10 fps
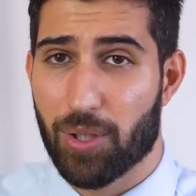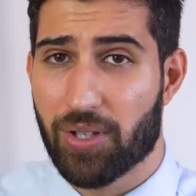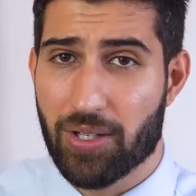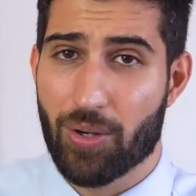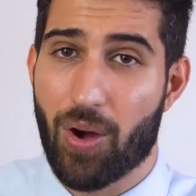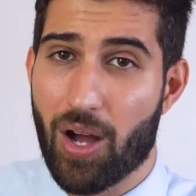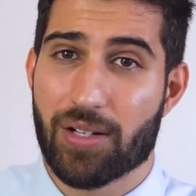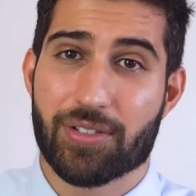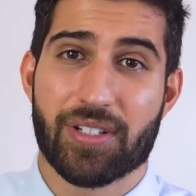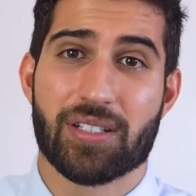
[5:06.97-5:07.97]
Blocking your
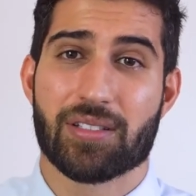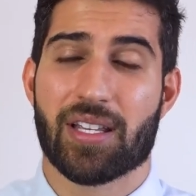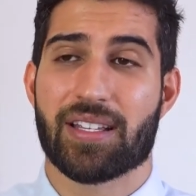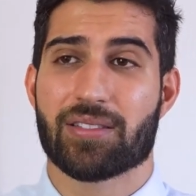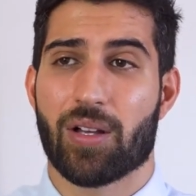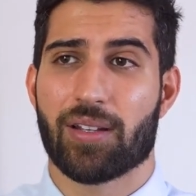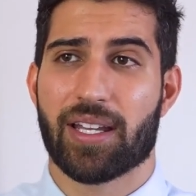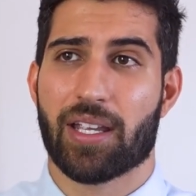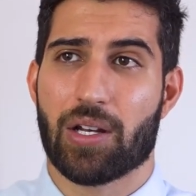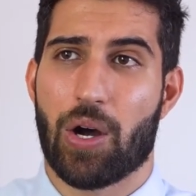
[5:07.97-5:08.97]
arteries is not
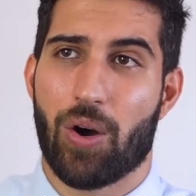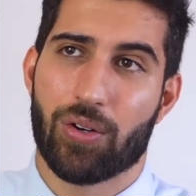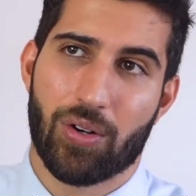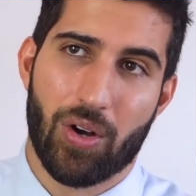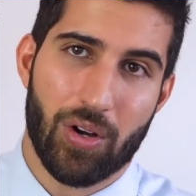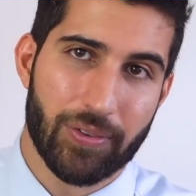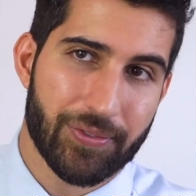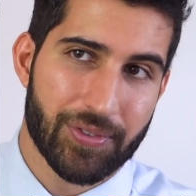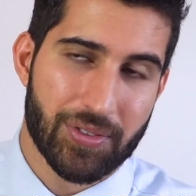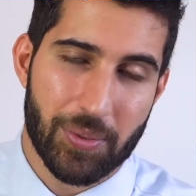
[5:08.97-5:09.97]
like an
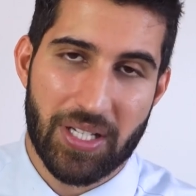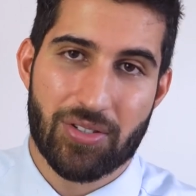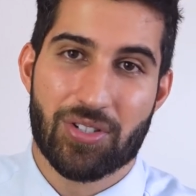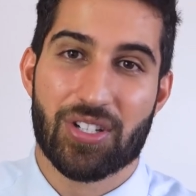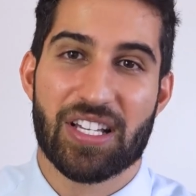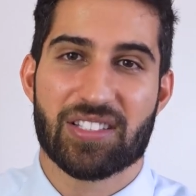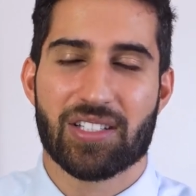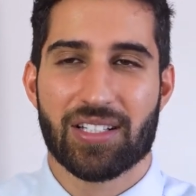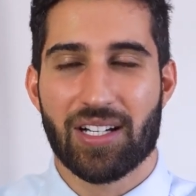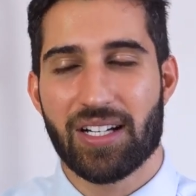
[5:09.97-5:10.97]
on-off switch.
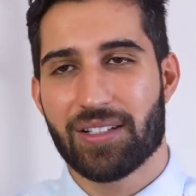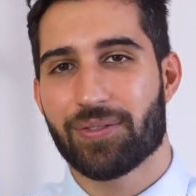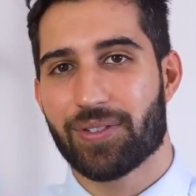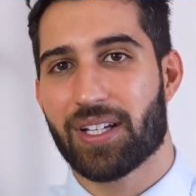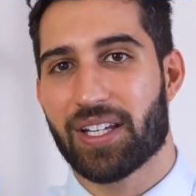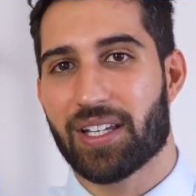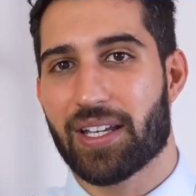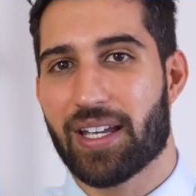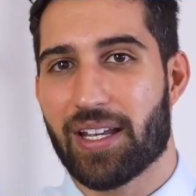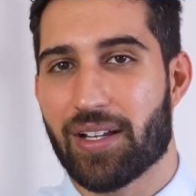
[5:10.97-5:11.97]
It's kind of
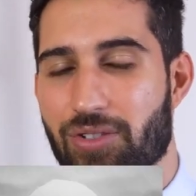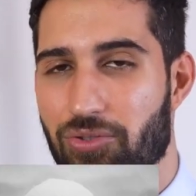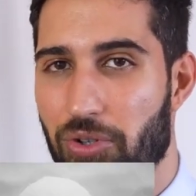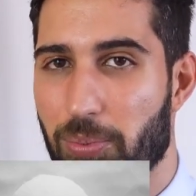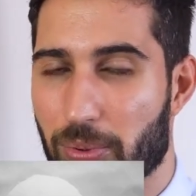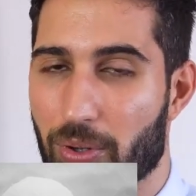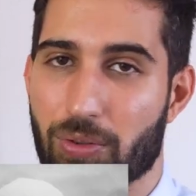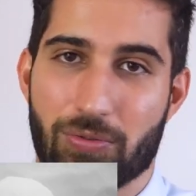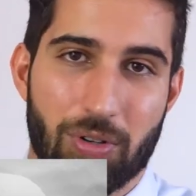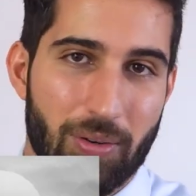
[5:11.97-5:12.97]
like a
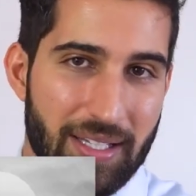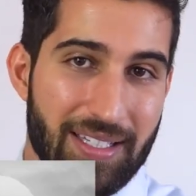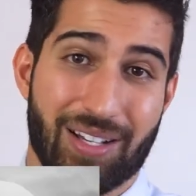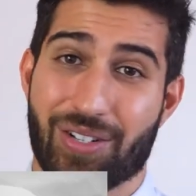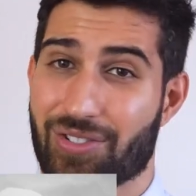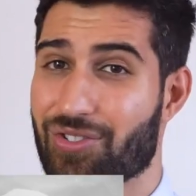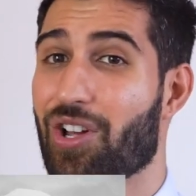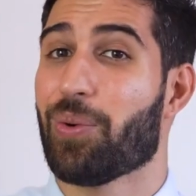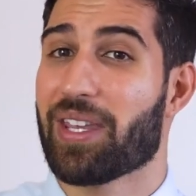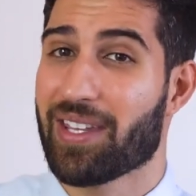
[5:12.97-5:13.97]
snowball rolling down a
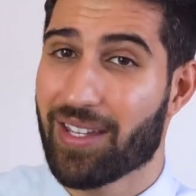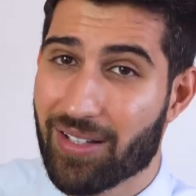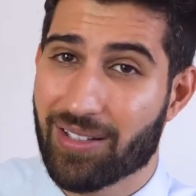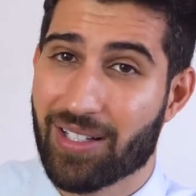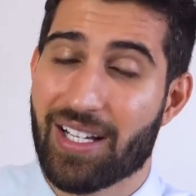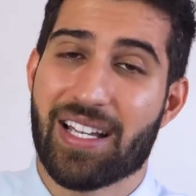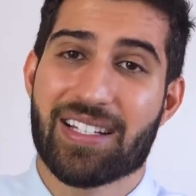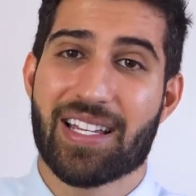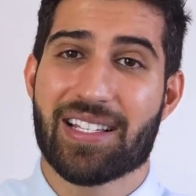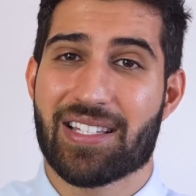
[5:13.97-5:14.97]
snowy hill.
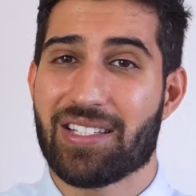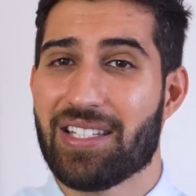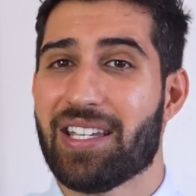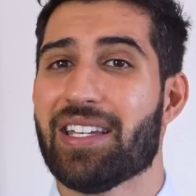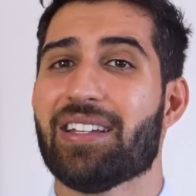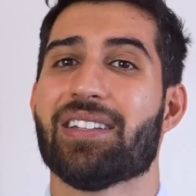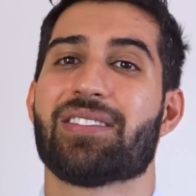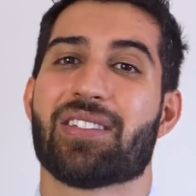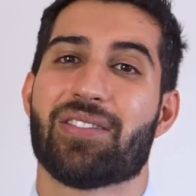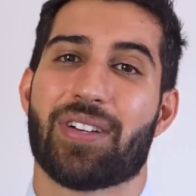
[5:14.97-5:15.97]
It takes
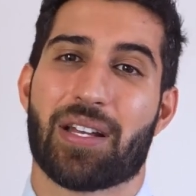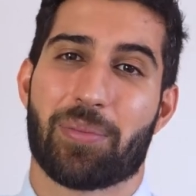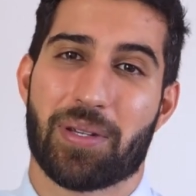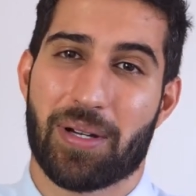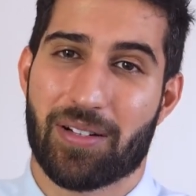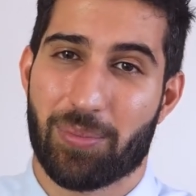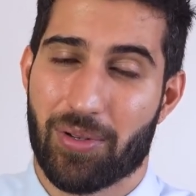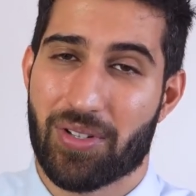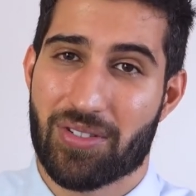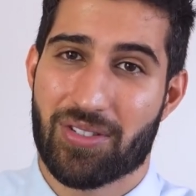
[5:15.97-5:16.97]
years to develop the amount of
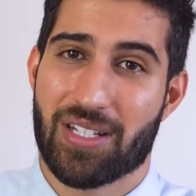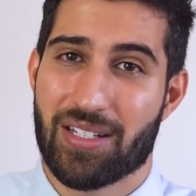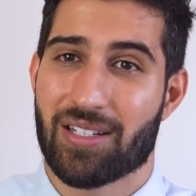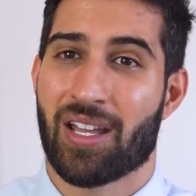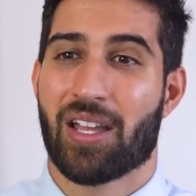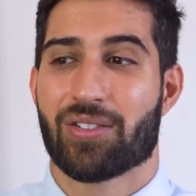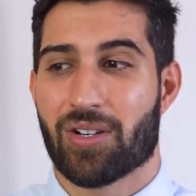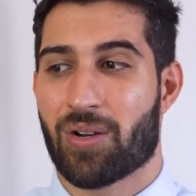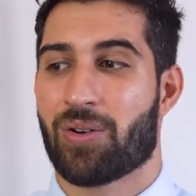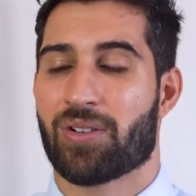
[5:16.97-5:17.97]
blockage needed
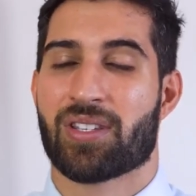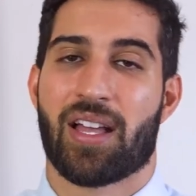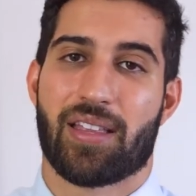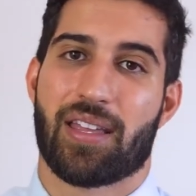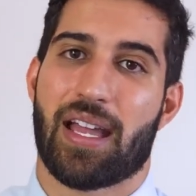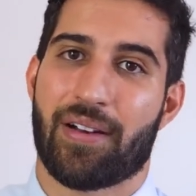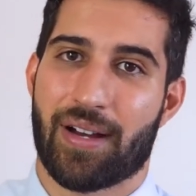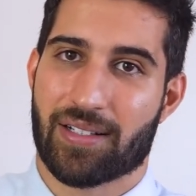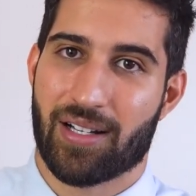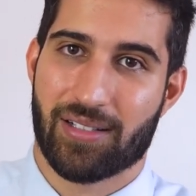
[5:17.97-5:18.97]
to cause the
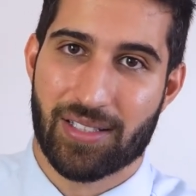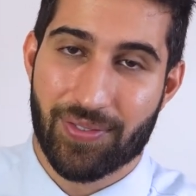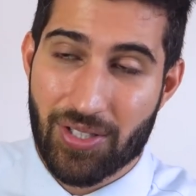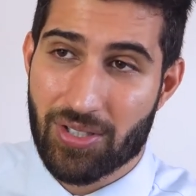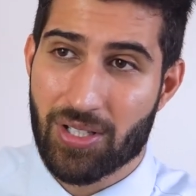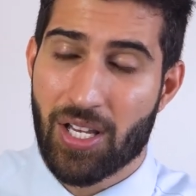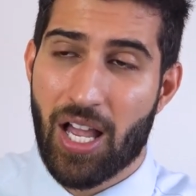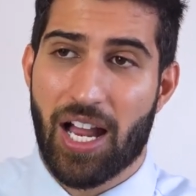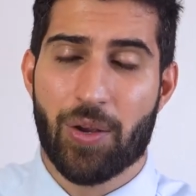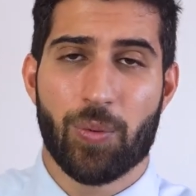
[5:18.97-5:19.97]
erectile dysfunction,
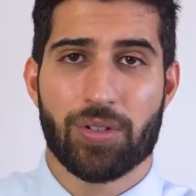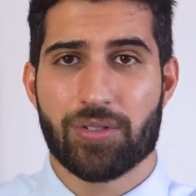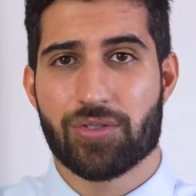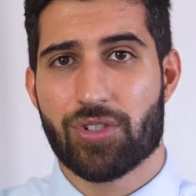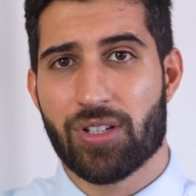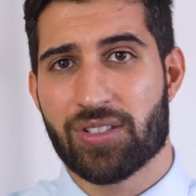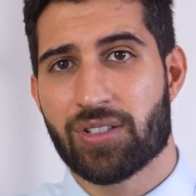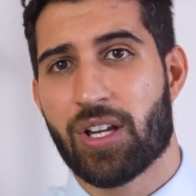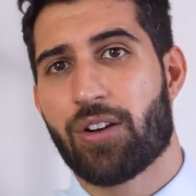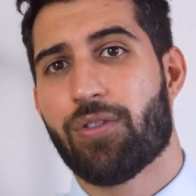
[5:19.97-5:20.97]
and it wouldn't
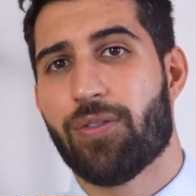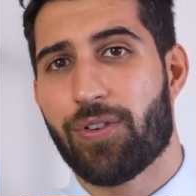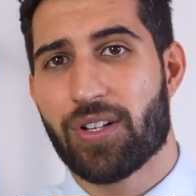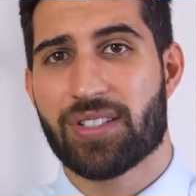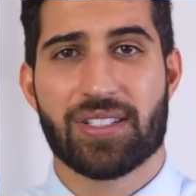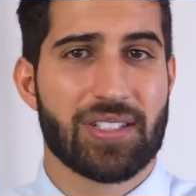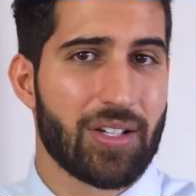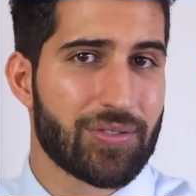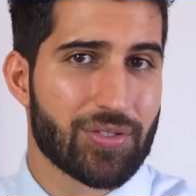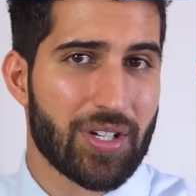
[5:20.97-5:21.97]
just reverse
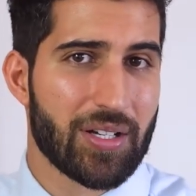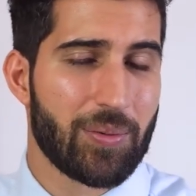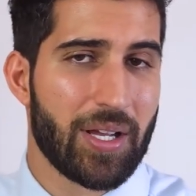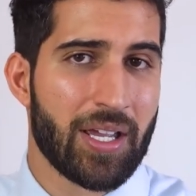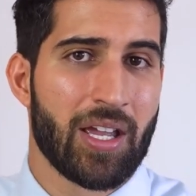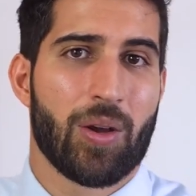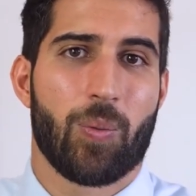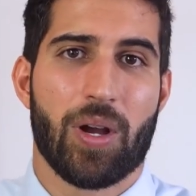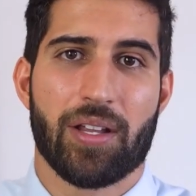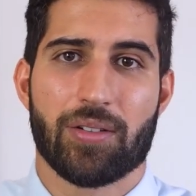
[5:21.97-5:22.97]
itself straight away
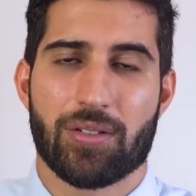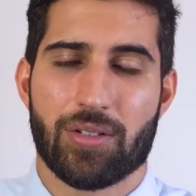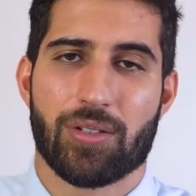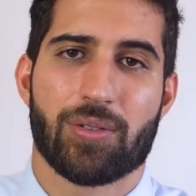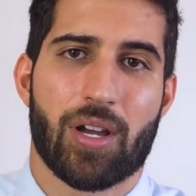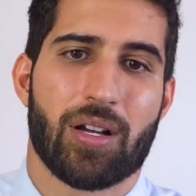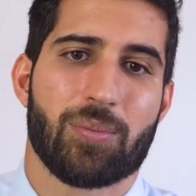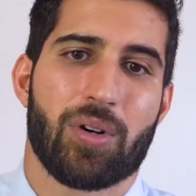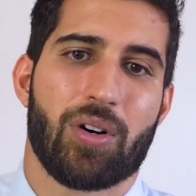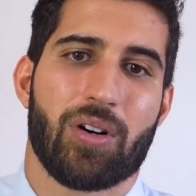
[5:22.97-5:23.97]
when you
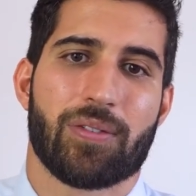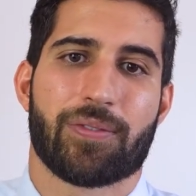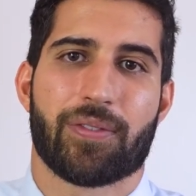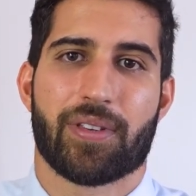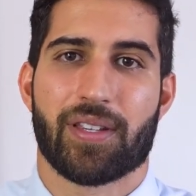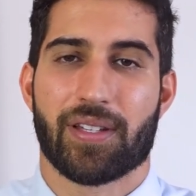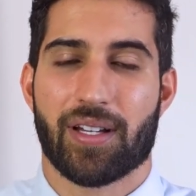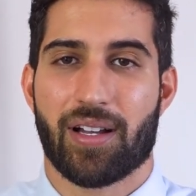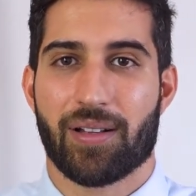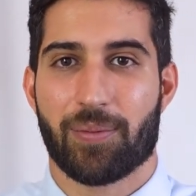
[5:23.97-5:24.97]
come off
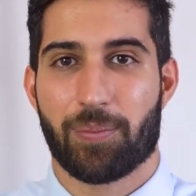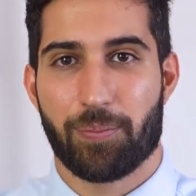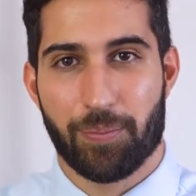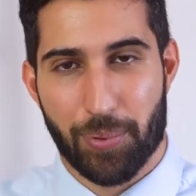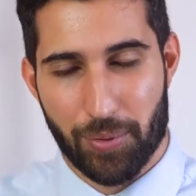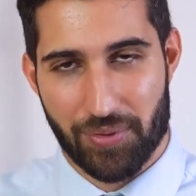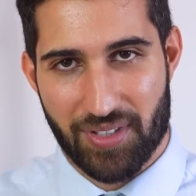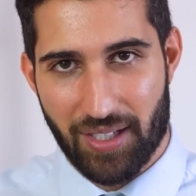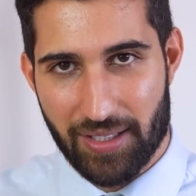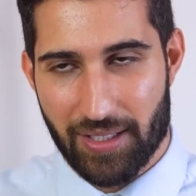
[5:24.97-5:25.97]
the poor
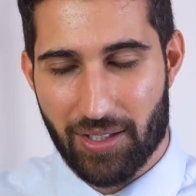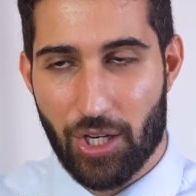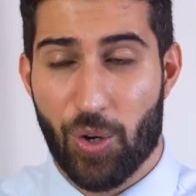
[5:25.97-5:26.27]
diet.